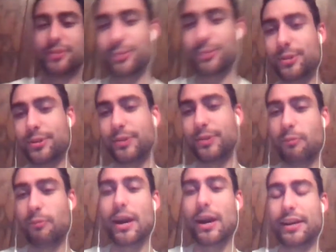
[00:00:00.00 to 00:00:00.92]
or
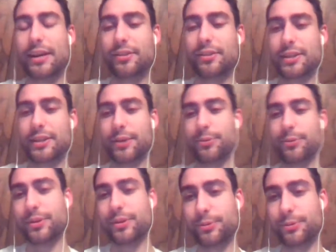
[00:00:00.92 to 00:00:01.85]
why I thought they
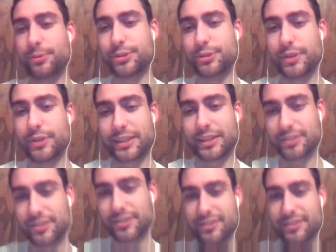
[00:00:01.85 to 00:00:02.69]
were doing this.